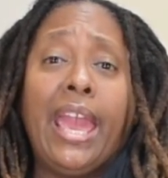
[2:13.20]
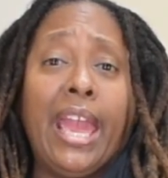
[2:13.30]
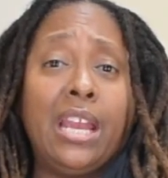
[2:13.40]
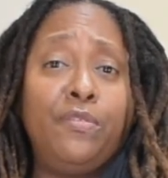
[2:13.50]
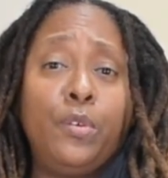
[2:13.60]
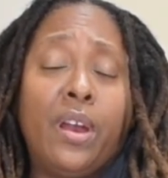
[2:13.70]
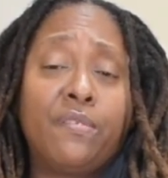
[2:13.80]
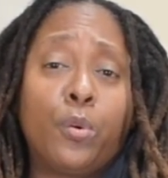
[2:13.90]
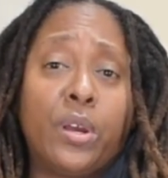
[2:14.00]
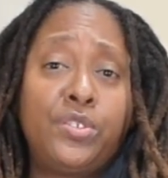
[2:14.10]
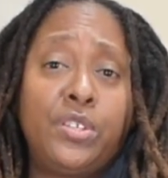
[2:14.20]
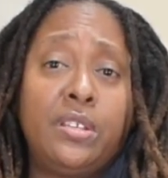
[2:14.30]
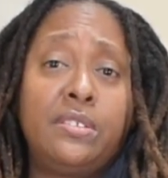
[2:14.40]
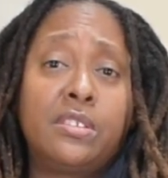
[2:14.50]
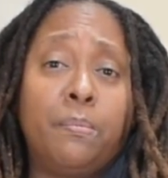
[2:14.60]
And if you have
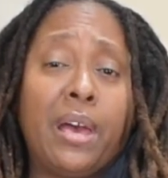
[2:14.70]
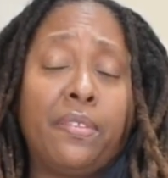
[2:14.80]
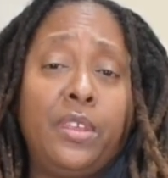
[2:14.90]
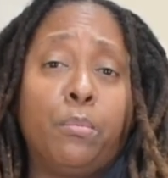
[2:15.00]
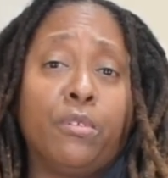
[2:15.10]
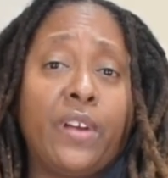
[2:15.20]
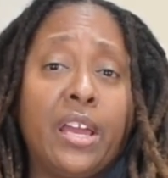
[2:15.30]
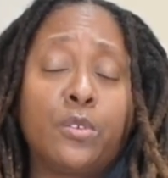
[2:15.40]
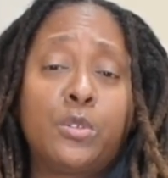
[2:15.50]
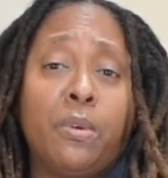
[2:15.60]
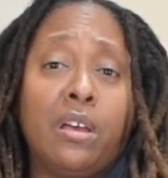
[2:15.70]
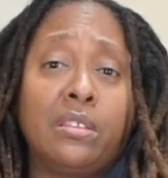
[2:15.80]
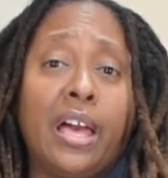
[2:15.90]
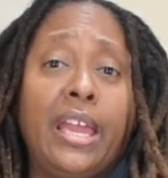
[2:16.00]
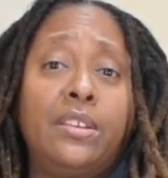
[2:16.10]
questions about the Provider
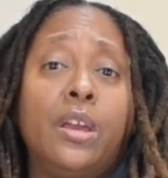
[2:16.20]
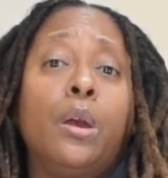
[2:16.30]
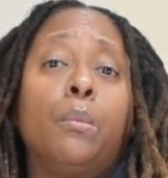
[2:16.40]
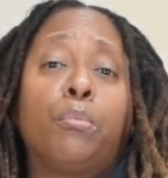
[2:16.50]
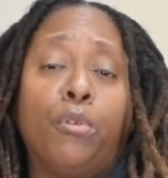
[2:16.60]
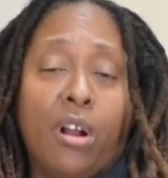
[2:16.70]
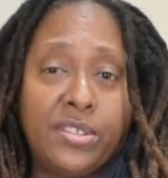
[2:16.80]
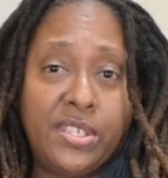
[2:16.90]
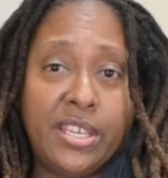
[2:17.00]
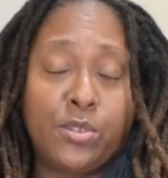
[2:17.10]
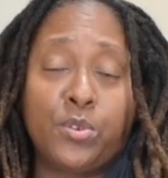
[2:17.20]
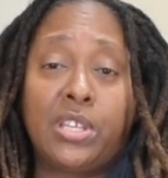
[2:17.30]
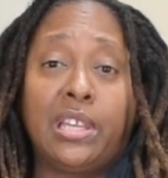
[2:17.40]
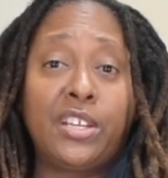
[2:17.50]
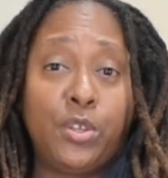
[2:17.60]
Spotlight process or
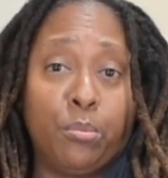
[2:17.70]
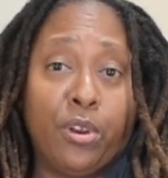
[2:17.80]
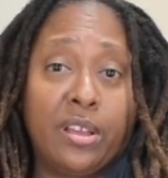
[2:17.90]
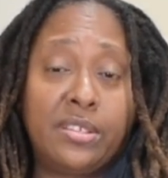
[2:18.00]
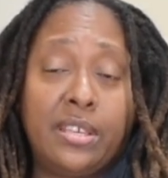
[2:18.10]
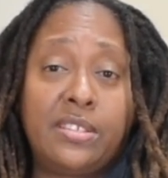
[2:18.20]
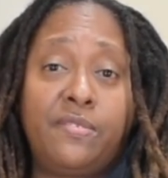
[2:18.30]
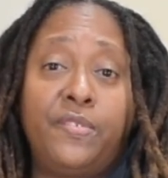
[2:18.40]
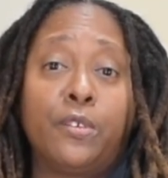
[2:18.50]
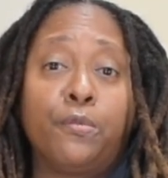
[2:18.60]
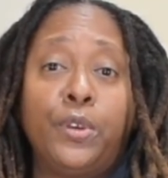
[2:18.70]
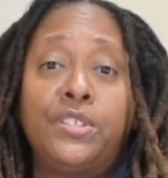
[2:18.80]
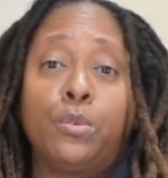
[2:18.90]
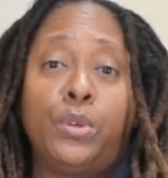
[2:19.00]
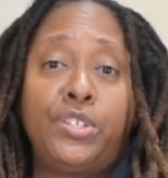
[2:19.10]
selection process, feel free
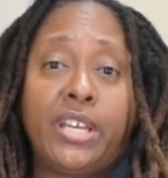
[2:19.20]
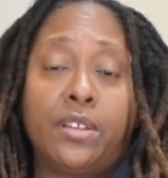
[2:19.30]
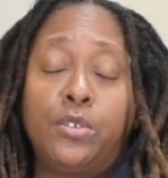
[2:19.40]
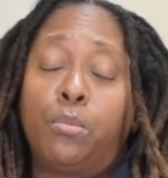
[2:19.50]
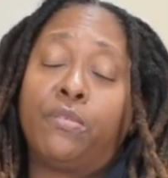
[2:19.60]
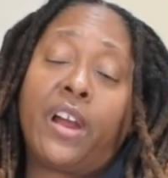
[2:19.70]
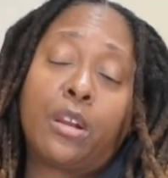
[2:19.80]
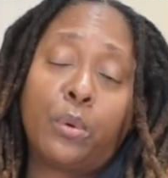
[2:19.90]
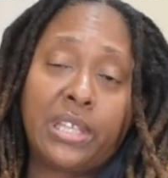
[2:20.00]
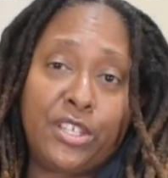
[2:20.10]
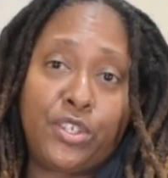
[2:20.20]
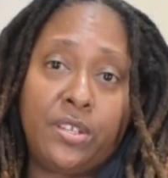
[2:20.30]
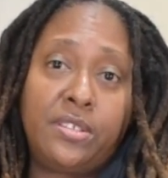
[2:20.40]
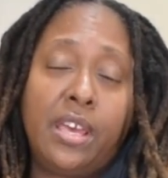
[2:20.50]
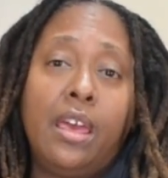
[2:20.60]
to reach out to Provider
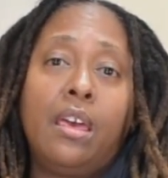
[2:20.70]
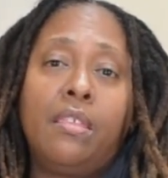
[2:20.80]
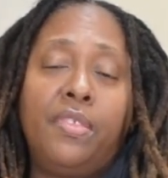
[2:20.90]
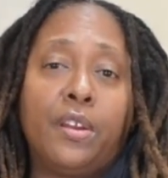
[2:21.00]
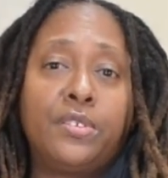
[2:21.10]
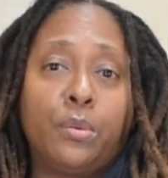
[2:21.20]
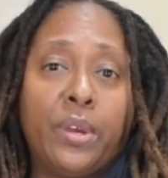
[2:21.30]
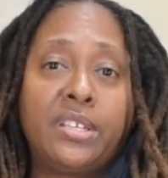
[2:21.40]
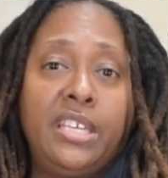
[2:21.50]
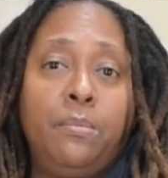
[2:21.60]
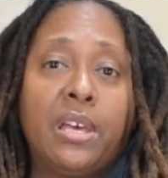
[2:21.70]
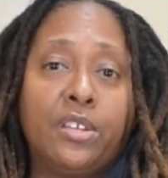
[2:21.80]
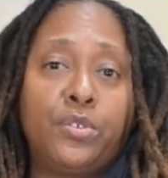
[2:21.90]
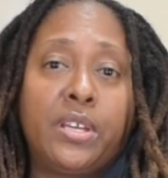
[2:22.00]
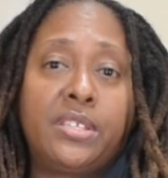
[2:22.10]
Relations. Their direct email
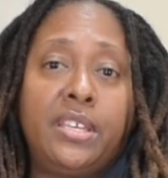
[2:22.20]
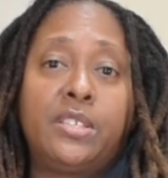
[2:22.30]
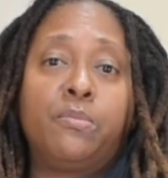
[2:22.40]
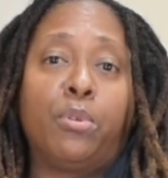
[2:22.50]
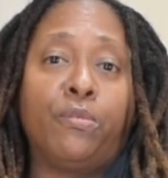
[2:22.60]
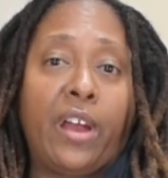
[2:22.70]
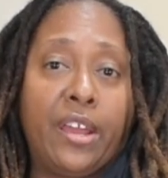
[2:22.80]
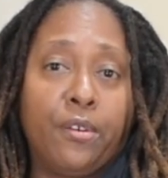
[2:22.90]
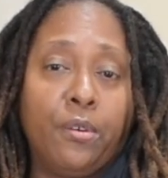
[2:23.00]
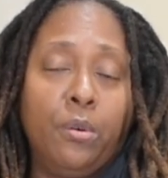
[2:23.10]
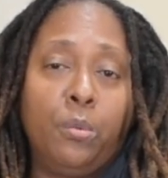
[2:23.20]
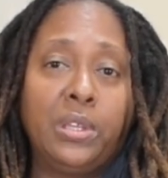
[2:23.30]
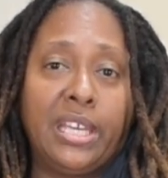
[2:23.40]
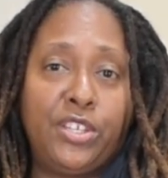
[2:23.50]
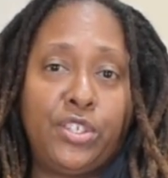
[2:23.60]
address is
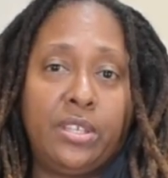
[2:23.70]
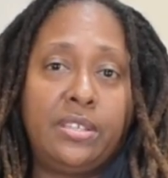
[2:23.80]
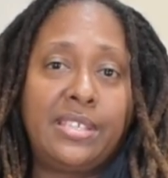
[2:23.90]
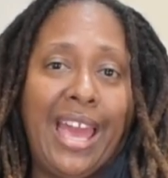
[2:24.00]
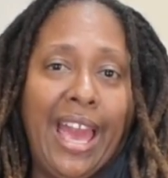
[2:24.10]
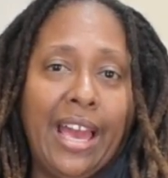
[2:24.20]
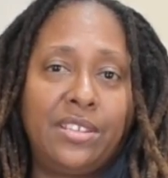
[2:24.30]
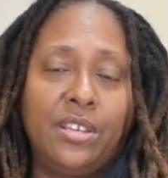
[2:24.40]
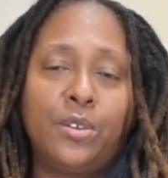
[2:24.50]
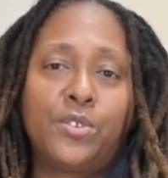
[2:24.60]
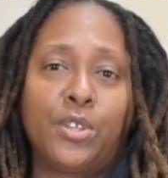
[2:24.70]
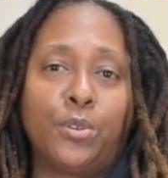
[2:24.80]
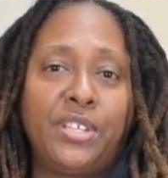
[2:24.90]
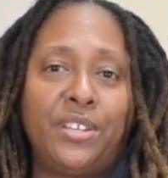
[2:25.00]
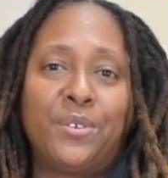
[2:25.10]

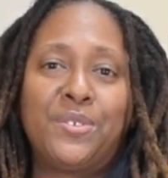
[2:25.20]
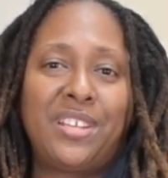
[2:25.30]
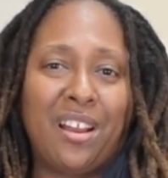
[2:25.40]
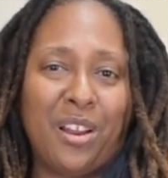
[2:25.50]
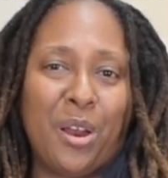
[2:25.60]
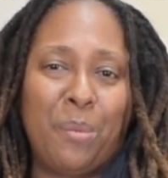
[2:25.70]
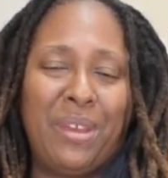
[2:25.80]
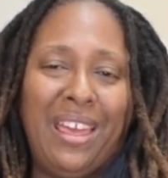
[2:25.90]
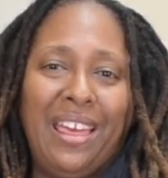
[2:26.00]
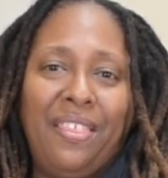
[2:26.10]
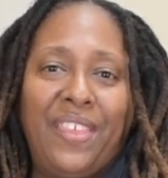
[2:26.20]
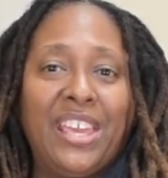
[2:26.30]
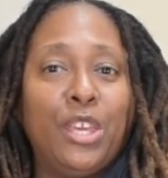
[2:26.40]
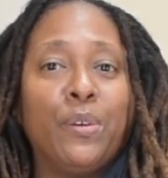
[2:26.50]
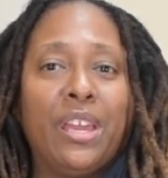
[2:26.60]
providerrelations@soultenders.com.
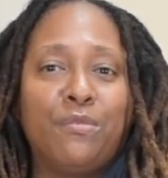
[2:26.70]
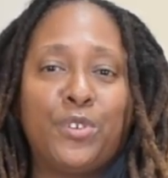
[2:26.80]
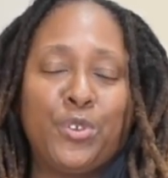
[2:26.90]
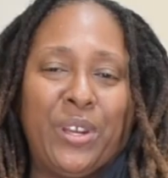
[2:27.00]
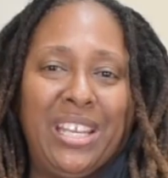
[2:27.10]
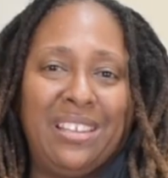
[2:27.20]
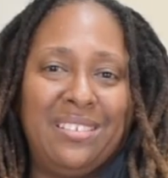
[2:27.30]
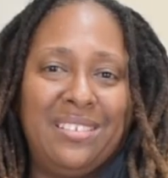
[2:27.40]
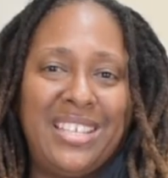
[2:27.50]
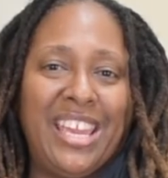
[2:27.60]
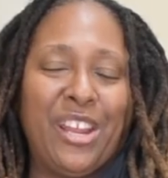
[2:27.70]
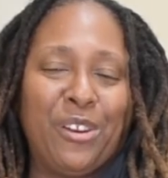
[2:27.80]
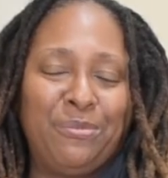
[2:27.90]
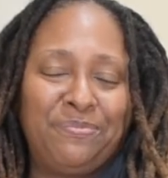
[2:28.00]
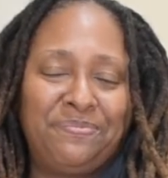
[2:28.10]
Thank you again for joining. Take care.